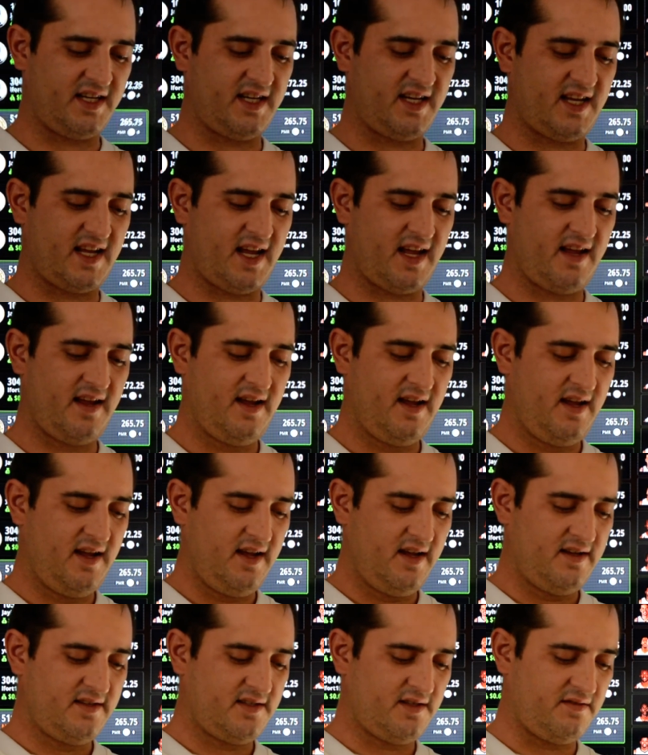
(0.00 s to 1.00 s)
today.
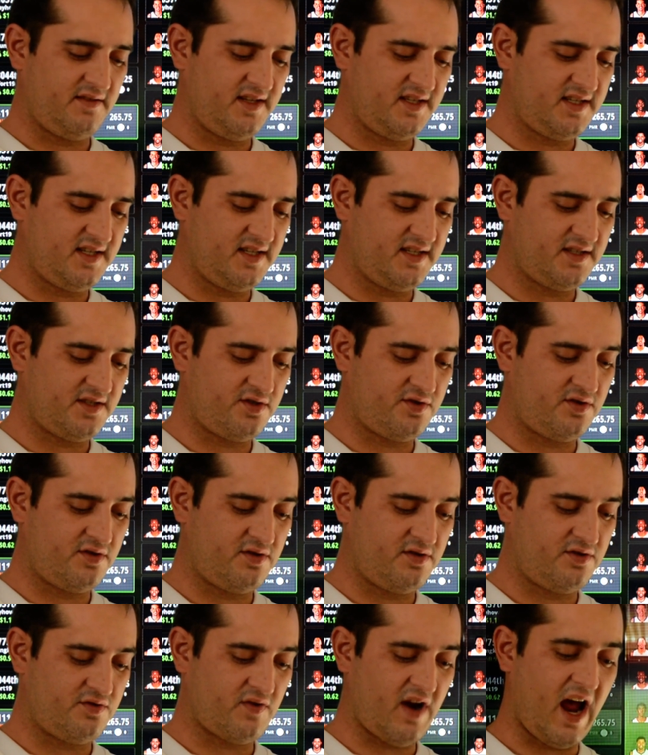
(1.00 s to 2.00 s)
So this is
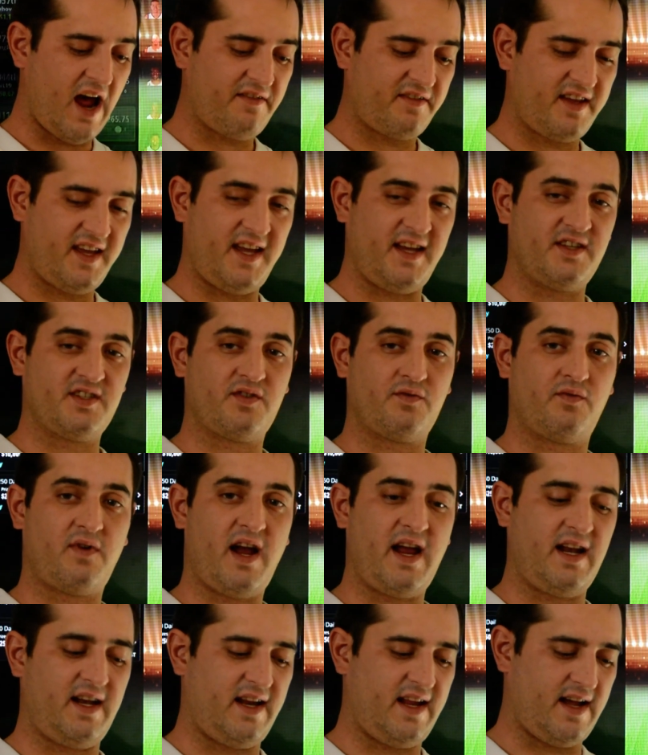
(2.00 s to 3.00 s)
DraftKings
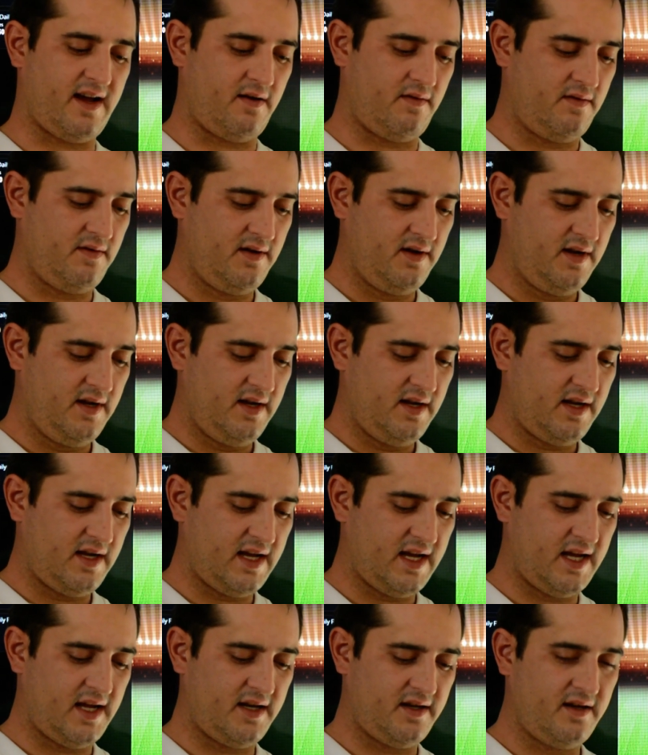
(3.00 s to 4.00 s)
right now,
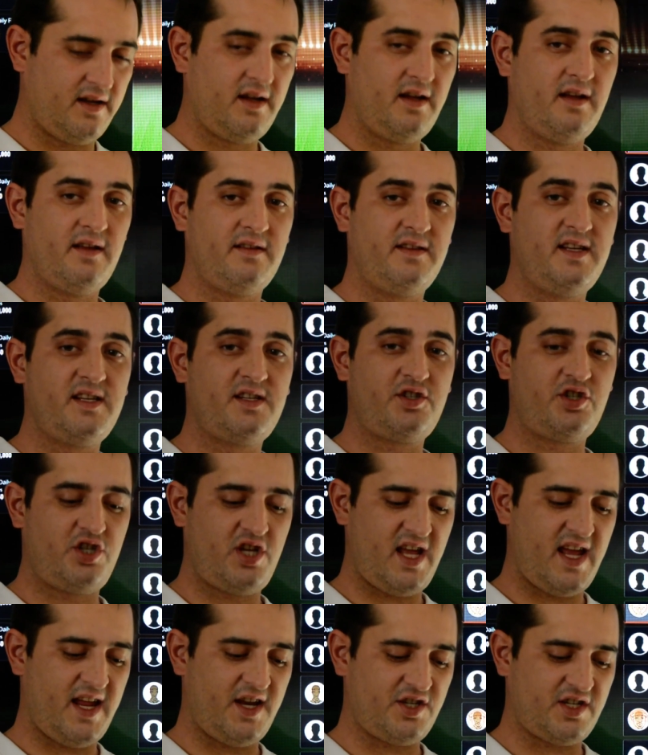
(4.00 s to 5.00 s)
and this
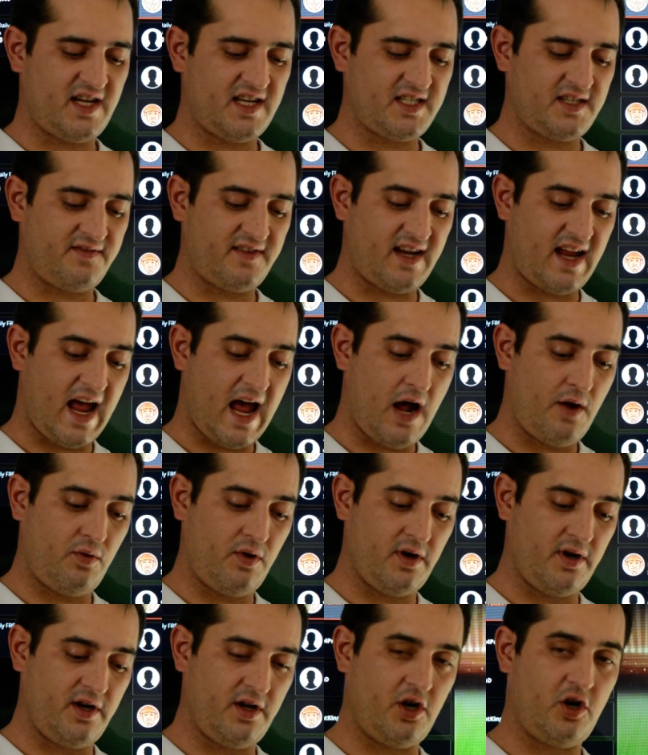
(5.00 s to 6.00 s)
changed as of an
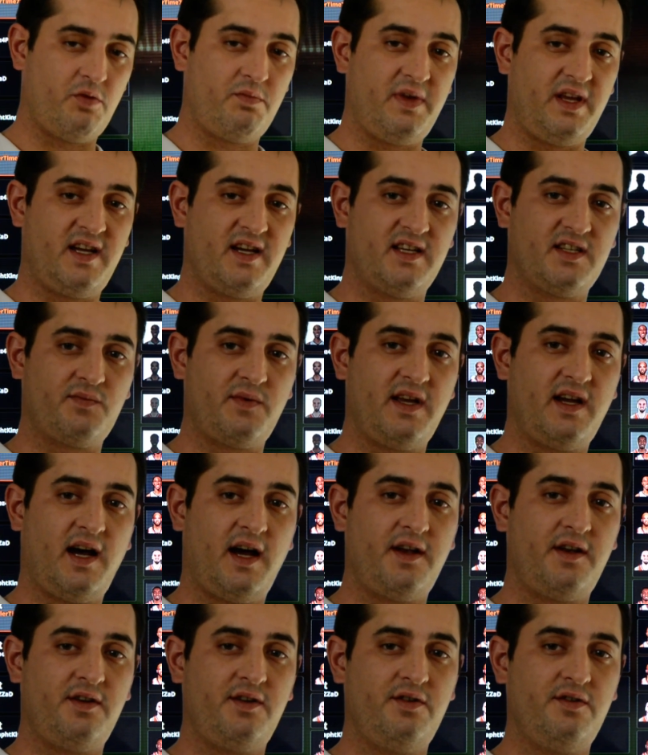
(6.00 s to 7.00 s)
hour ago because we
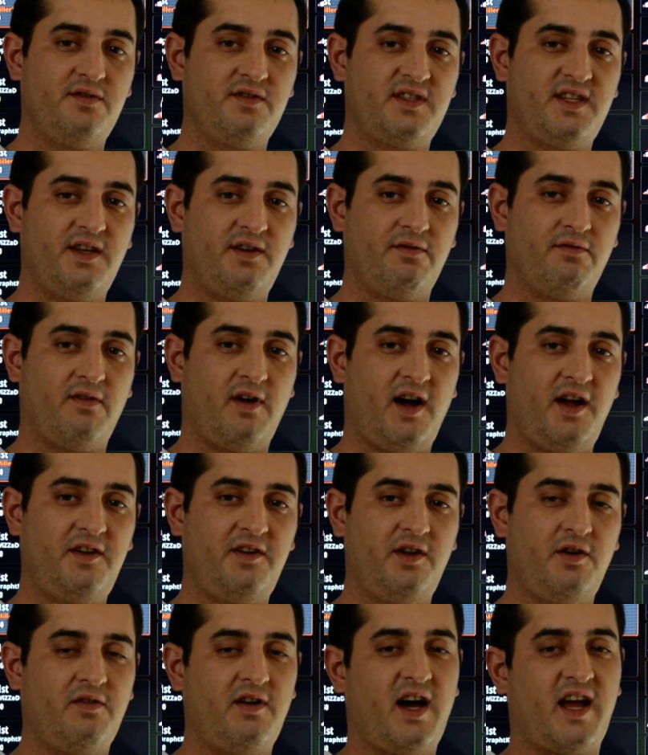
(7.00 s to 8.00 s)
got news that
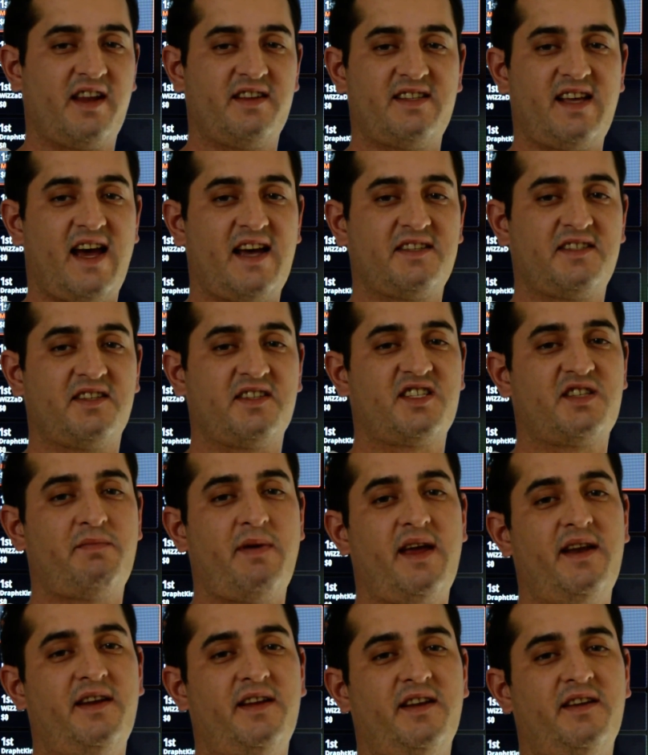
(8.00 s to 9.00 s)
Rondo got his ass
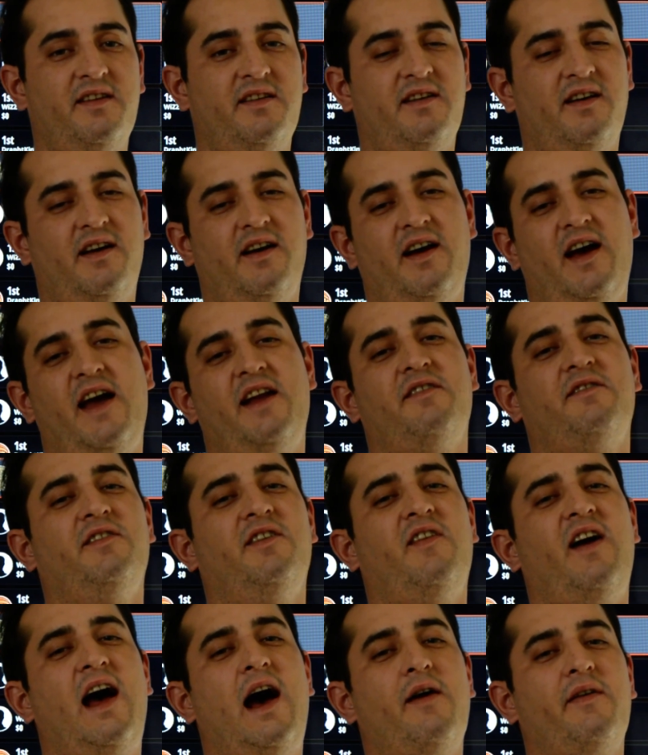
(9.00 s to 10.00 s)
suspended. I don't
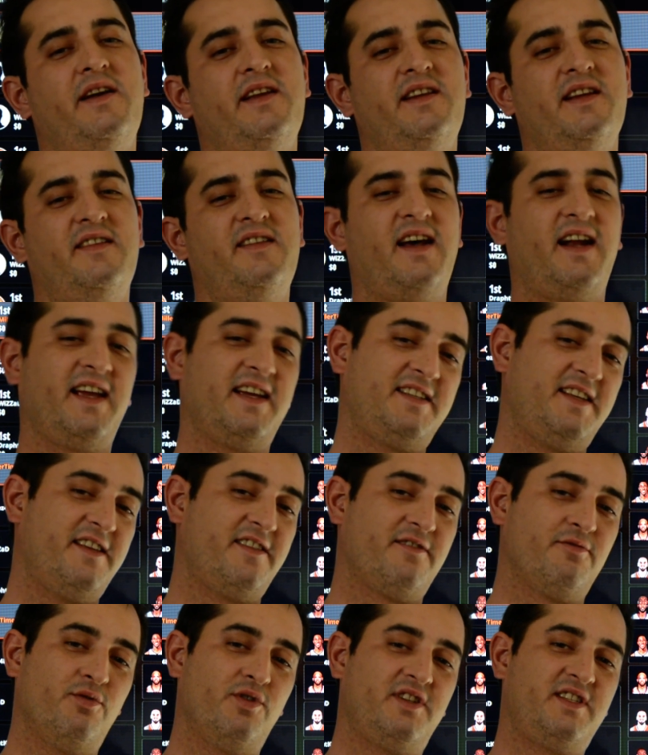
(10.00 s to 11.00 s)
know how he did that. I guess he
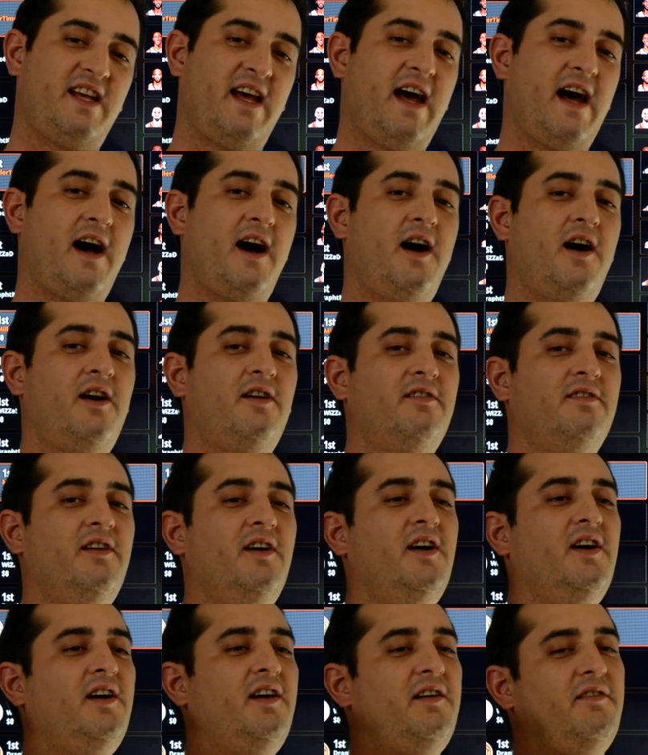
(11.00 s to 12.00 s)
threw a towel,
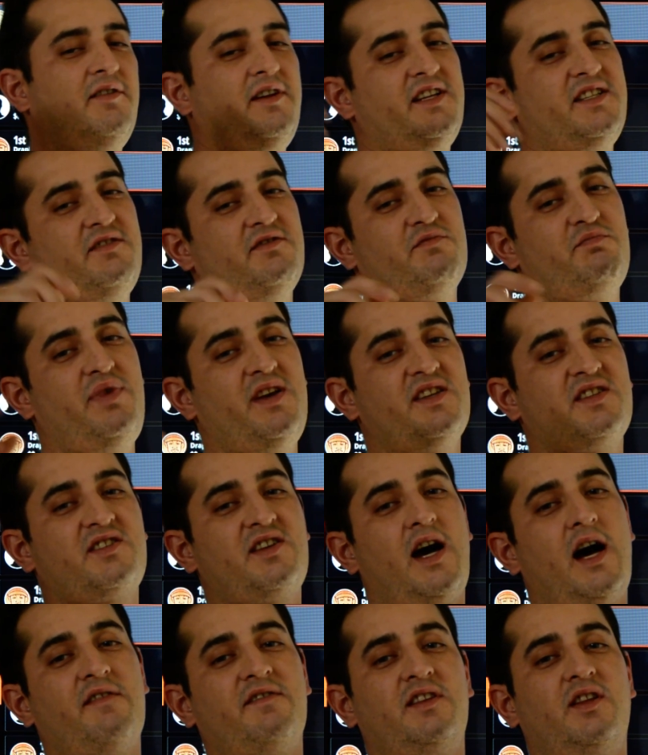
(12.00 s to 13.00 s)
or because he was pissed
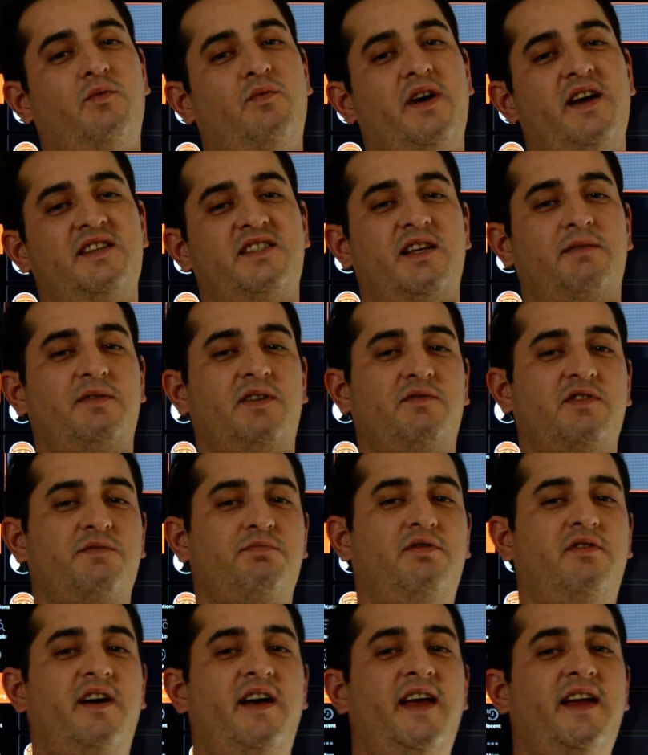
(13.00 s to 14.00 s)
off at the way something was
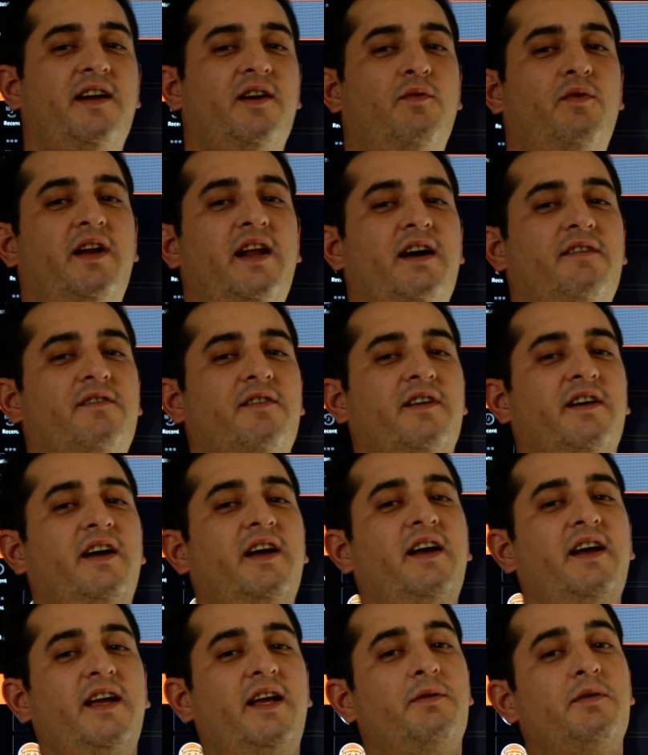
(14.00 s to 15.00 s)
playing, or whatever.
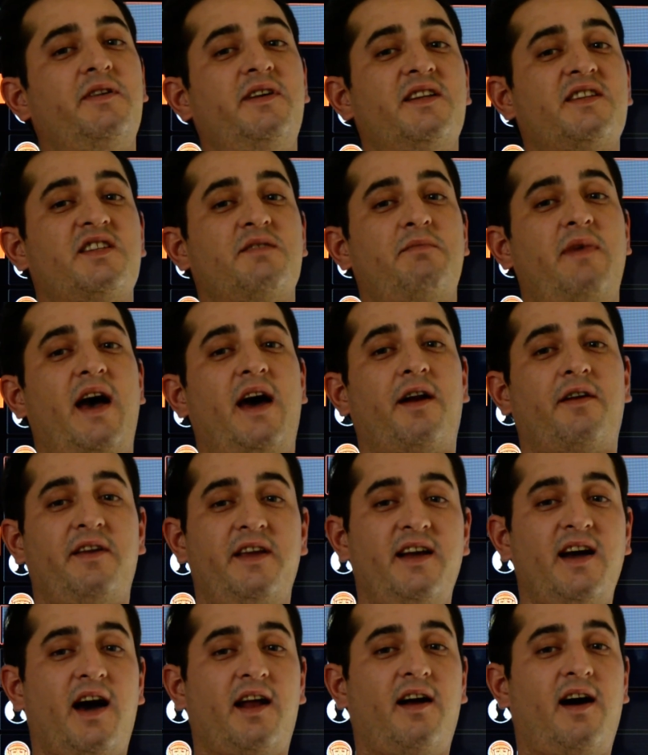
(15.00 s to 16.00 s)
It really doesn't matter.
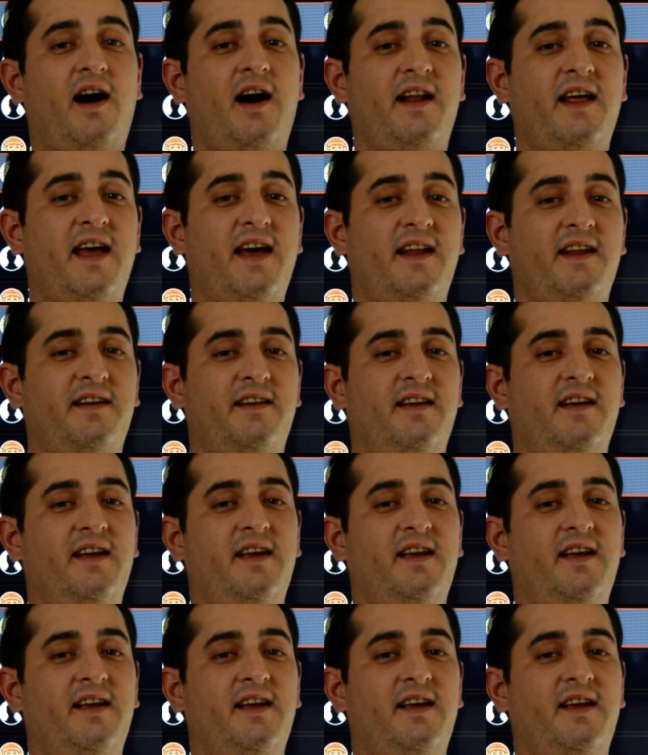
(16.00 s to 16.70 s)
He got hot-headed.